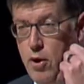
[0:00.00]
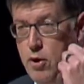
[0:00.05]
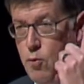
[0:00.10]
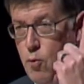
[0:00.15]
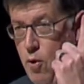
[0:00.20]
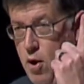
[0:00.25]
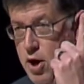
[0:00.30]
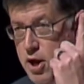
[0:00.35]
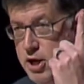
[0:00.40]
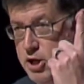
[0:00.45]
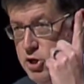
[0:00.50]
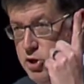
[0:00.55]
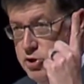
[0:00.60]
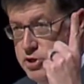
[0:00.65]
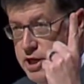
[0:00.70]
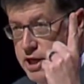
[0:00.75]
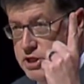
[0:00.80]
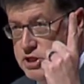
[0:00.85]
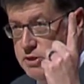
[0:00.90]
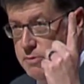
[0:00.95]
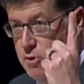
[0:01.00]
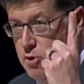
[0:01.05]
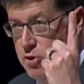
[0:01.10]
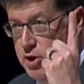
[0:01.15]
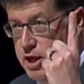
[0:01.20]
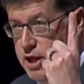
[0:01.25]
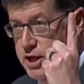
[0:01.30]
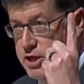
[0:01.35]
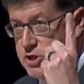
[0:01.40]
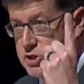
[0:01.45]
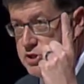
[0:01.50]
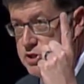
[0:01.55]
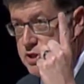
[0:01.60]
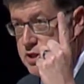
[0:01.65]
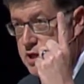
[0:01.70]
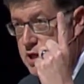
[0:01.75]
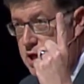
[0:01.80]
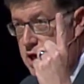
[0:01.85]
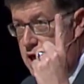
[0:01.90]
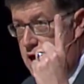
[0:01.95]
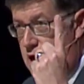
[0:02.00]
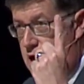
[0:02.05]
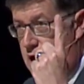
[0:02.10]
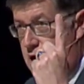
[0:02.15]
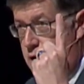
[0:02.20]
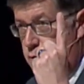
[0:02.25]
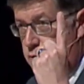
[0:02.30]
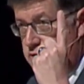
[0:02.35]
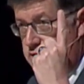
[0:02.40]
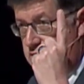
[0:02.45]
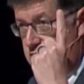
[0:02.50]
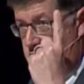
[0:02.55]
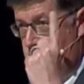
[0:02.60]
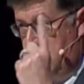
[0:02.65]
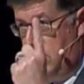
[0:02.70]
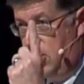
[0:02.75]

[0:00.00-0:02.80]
Point one in your testimony is I was a